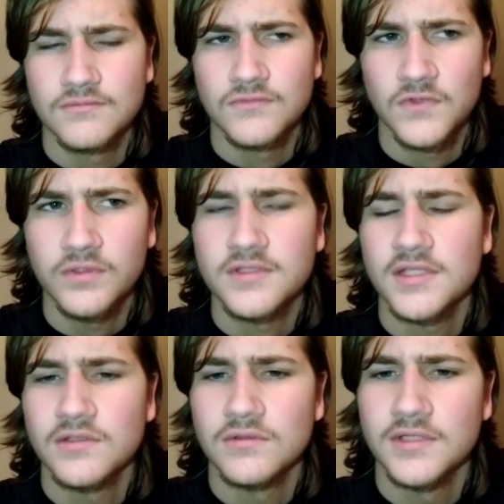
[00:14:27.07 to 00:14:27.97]
the only
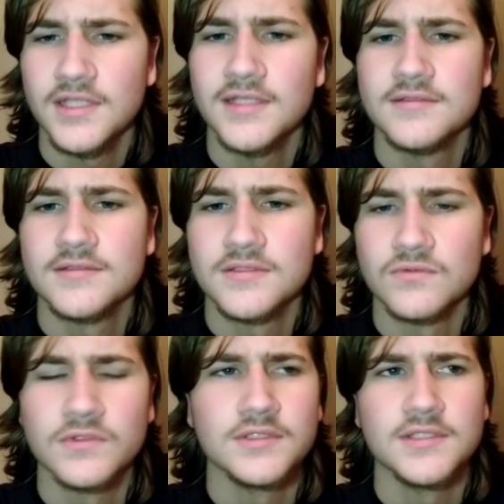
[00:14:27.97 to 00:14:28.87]
thing you need to
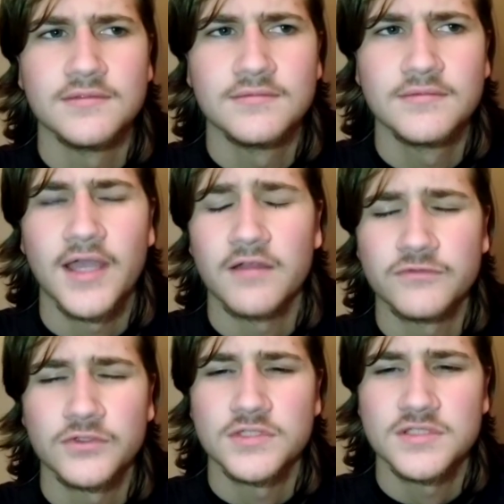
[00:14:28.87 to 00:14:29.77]
really have
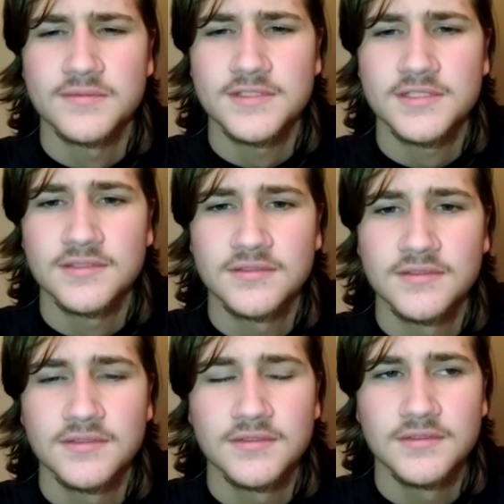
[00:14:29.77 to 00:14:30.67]
for Christmas
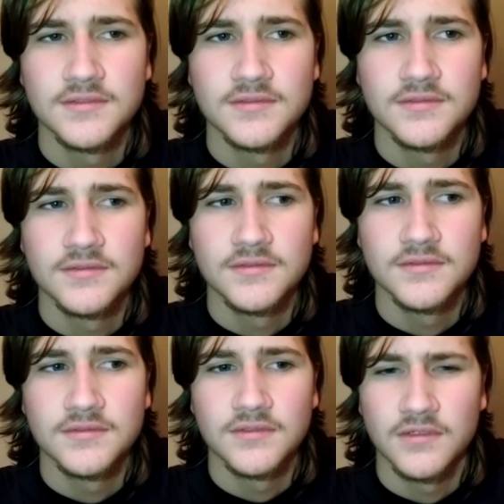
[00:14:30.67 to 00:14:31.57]

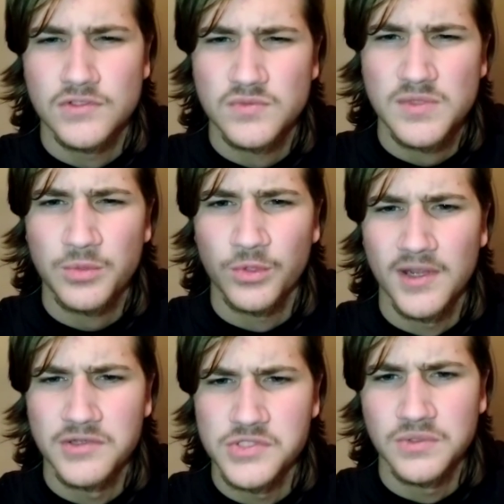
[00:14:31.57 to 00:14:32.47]
are those people
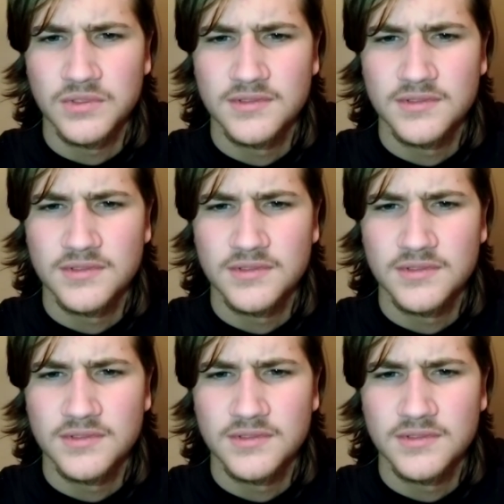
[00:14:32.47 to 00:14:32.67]
around you.